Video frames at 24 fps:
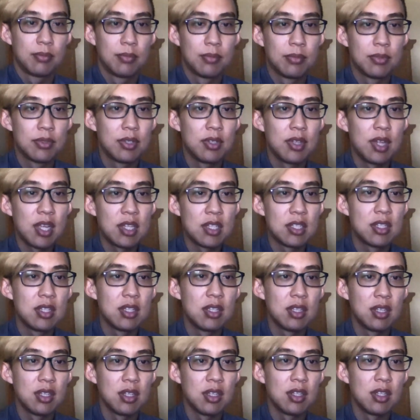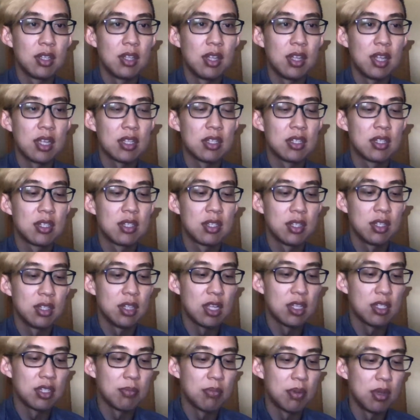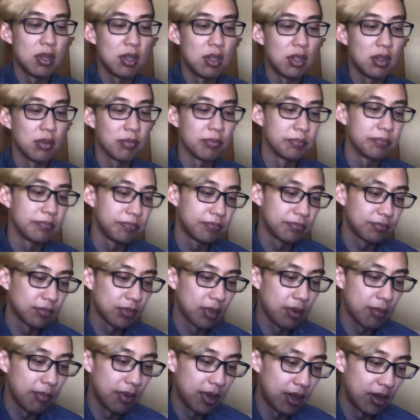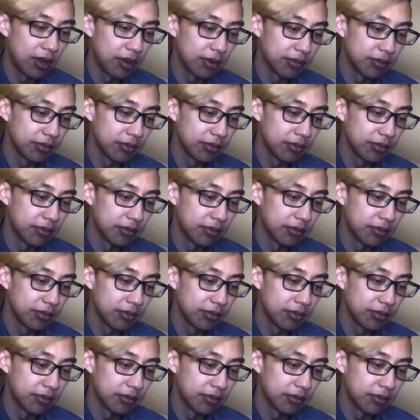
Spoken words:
So that's a pity, but